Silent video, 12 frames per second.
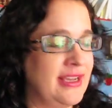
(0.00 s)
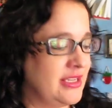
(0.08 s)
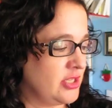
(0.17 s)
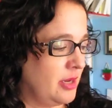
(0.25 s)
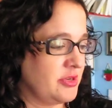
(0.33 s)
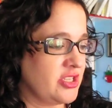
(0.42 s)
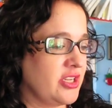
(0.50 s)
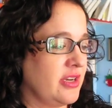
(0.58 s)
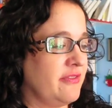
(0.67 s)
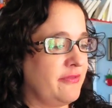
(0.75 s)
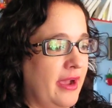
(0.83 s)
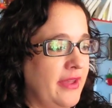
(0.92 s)
So I'm just
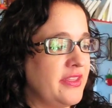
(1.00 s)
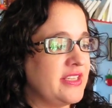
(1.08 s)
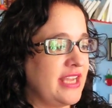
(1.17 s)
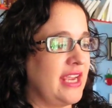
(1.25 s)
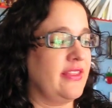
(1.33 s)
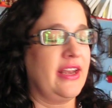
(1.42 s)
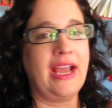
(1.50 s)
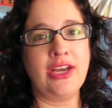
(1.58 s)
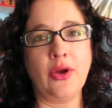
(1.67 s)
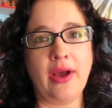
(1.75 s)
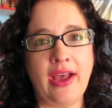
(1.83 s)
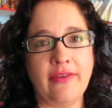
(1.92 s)
gonna find the day that I
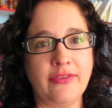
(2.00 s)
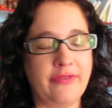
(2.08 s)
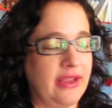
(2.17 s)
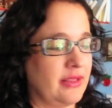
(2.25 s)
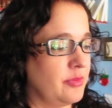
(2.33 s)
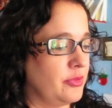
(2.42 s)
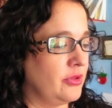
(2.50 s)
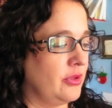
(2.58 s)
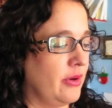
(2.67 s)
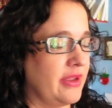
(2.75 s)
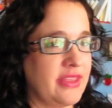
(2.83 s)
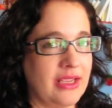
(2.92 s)
know I have available
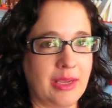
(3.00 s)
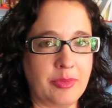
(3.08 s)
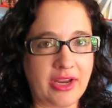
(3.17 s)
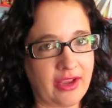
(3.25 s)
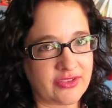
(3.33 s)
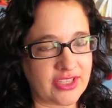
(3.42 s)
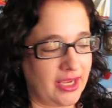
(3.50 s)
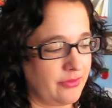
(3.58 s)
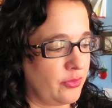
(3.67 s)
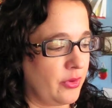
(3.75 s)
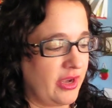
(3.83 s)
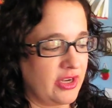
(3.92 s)
or I think I'm gonna have time
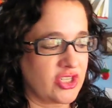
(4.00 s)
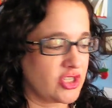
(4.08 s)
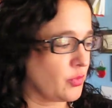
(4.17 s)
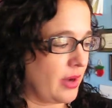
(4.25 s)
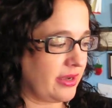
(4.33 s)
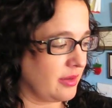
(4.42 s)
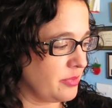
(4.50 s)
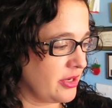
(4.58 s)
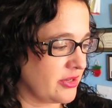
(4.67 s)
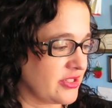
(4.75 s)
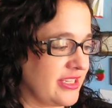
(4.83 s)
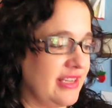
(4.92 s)
for it and just write in
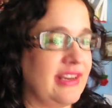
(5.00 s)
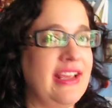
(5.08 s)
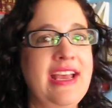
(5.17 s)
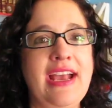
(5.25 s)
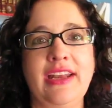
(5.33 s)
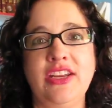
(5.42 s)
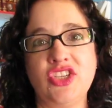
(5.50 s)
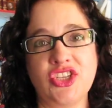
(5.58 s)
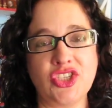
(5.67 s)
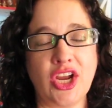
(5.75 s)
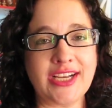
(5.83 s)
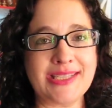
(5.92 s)
Pearson. And it
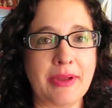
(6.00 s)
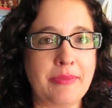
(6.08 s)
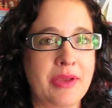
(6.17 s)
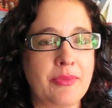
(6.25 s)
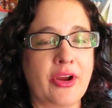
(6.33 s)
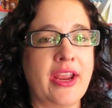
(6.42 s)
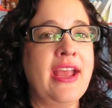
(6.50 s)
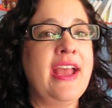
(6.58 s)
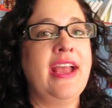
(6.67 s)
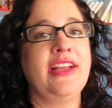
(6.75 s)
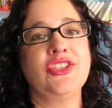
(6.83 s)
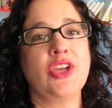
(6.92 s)
just jogs my memory.
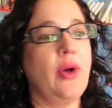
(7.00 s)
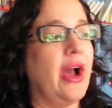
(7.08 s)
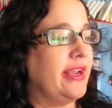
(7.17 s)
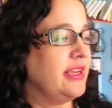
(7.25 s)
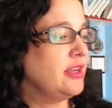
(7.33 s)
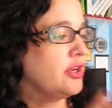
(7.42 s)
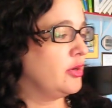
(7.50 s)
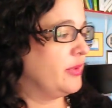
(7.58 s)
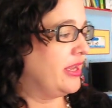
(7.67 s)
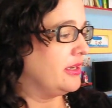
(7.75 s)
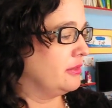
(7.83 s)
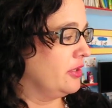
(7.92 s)
And so I can go
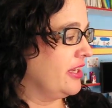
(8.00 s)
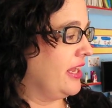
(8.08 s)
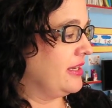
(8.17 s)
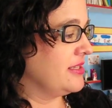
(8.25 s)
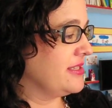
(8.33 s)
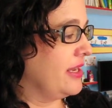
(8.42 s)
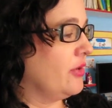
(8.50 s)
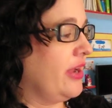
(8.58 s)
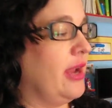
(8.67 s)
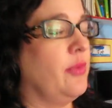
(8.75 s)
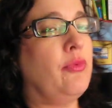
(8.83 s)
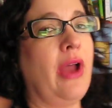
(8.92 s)
in and look at it and say,
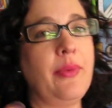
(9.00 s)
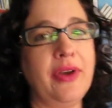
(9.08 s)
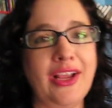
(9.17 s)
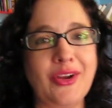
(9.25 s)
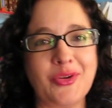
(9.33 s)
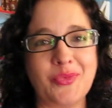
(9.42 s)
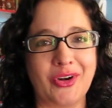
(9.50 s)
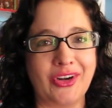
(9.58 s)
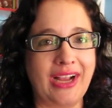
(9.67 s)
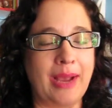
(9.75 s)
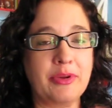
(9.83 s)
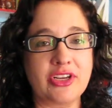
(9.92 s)
okay, right when I go to
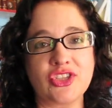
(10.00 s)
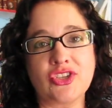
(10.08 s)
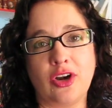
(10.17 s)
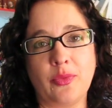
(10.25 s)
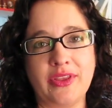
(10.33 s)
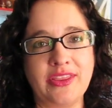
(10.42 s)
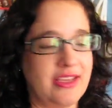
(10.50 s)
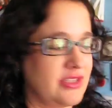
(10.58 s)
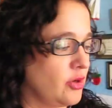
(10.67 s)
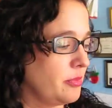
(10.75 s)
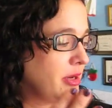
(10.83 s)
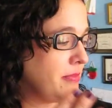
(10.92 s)
work, I'm gonna start with this.
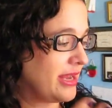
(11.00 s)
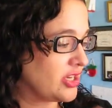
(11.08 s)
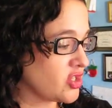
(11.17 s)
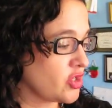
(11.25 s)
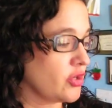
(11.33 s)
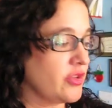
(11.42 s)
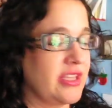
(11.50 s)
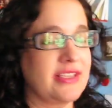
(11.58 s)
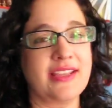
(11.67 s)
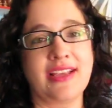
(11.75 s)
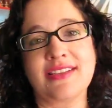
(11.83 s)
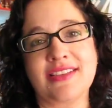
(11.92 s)
So I'm gonna make sure these
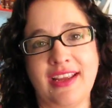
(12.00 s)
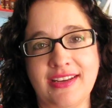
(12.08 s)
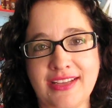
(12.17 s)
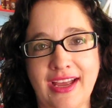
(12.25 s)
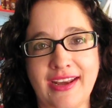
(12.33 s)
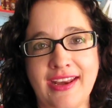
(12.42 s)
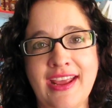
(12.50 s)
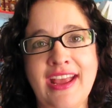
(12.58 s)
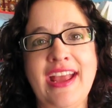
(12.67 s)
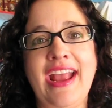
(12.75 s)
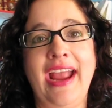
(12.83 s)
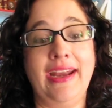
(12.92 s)
things get done.
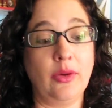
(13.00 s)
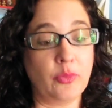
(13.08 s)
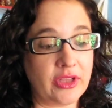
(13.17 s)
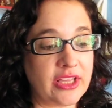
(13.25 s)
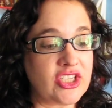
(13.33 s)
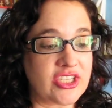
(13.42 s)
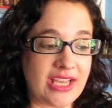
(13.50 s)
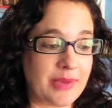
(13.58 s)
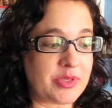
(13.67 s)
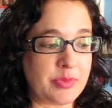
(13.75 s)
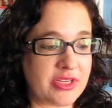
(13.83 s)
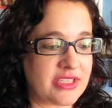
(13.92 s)
And it really just
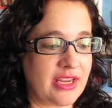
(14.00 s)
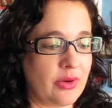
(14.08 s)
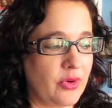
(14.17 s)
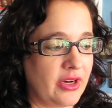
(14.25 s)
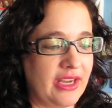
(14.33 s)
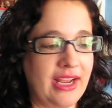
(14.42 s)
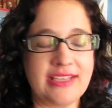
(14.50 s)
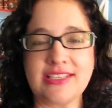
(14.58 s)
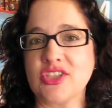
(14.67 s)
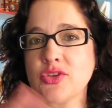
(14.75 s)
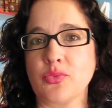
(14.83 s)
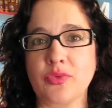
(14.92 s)
helps me to stay organized.
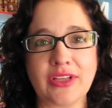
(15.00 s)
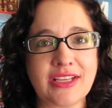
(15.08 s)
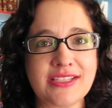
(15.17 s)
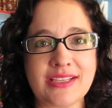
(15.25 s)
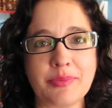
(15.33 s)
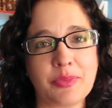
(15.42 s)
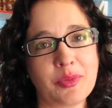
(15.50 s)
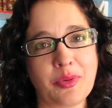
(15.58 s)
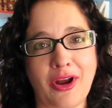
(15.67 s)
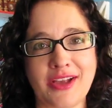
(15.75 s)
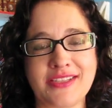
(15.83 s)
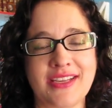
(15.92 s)
It's a really simple
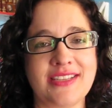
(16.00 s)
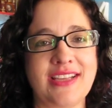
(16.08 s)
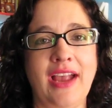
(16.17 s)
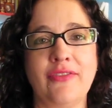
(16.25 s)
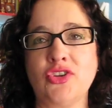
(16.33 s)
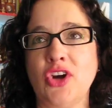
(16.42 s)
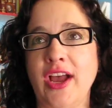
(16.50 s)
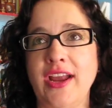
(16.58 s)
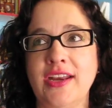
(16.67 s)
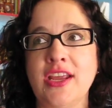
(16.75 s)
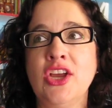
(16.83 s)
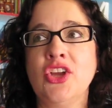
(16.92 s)
process. I've
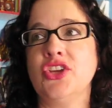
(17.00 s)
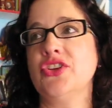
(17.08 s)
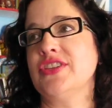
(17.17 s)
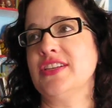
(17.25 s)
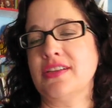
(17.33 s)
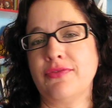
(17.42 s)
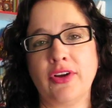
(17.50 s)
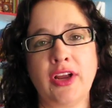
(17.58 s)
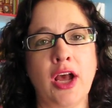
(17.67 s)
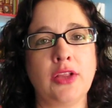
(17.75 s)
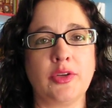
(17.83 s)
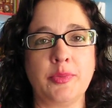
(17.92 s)
tried using different
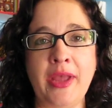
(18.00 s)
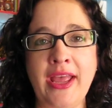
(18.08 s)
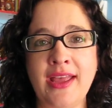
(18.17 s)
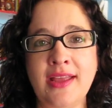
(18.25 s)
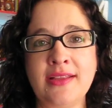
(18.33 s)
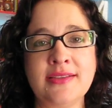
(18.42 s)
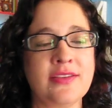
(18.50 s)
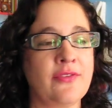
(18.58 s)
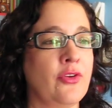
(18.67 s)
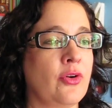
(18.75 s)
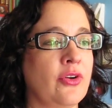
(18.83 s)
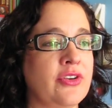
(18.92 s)
colored pens
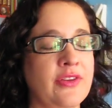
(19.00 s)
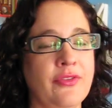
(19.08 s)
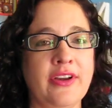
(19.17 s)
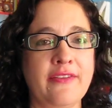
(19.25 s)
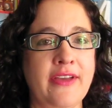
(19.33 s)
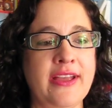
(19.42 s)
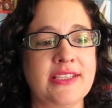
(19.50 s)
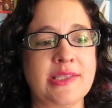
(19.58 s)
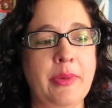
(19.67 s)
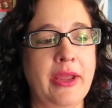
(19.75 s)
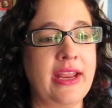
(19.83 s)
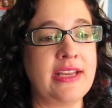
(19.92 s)
for different events,
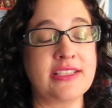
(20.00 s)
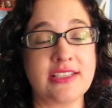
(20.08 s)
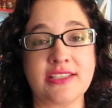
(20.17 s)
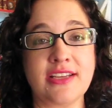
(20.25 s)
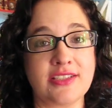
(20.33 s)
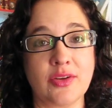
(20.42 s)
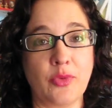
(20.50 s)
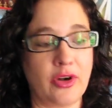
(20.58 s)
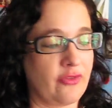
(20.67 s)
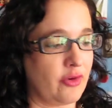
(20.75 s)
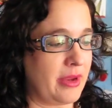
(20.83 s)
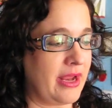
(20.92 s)
but it just doesn't
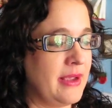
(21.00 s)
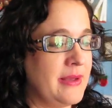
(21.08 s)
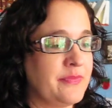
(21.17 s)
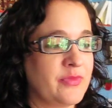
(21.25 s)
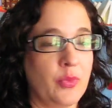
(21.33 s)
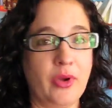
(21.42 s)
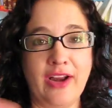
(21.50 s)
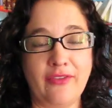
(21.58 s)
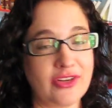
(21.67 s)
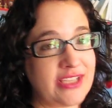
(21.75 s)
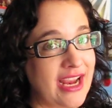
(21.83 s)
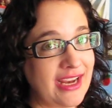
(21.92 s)
work for me
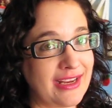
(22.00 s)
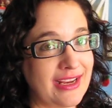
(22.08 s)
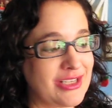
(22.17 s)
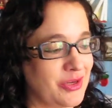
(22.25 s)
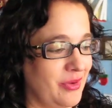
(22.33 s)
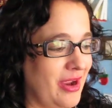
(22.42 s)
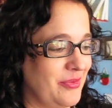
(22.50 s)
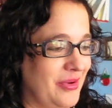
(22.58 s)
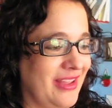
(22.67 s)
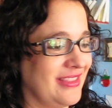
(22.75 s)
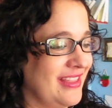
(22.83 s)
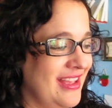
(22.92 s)
whatever's handy to write
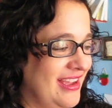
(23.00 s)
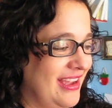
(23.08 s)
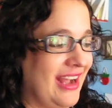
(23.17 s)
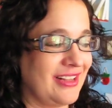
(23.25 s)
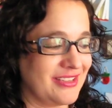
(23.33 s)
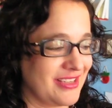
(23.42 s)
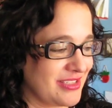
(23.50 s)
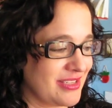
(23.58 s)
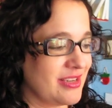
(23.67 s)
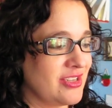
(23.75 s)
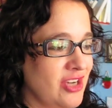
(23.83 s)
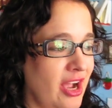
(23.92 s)
with, I'll
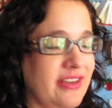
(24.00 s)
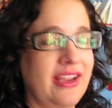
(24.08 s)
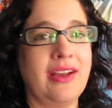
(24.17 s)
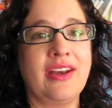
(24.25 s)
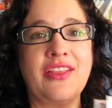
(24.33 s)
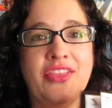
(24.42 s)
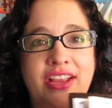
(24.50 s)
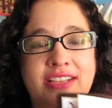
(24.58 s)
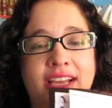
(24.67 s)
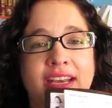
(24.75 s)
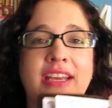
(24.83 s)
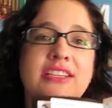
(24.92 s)
just jot down the
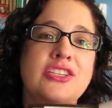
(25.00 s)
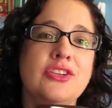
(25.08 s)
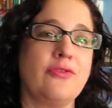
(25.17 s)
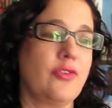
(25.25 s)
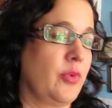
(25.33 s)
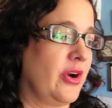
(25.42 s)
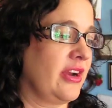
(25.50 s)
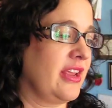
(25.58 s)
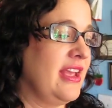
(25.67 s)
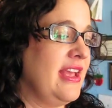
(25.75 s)
things I need to do for work.